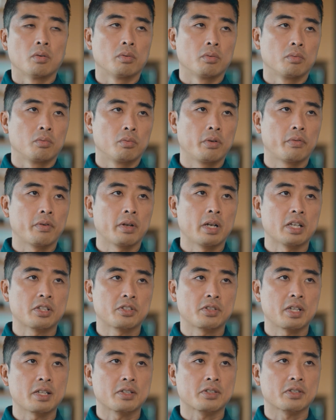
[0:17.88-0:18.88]
With an
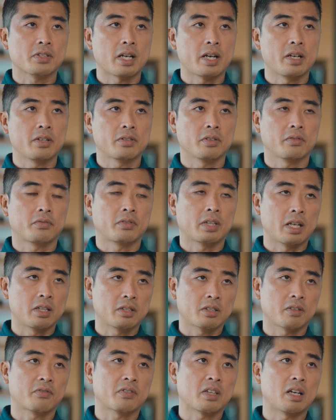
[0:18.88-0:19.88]
estate size of
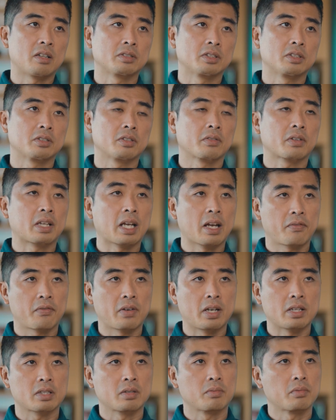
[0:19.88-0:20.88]
tens of thousands of
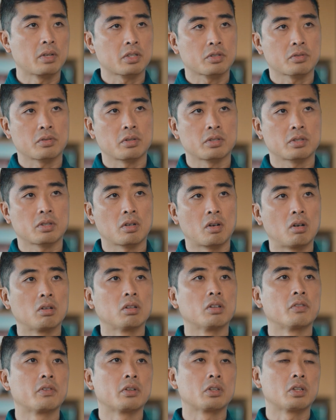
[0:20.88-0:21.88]
cafes and restaurants
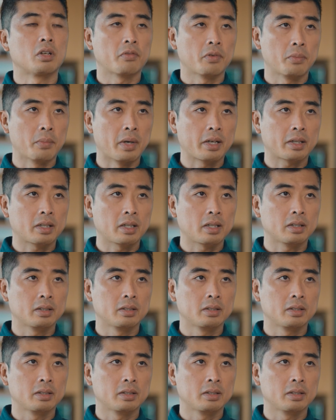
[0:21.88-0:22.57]
all over North America,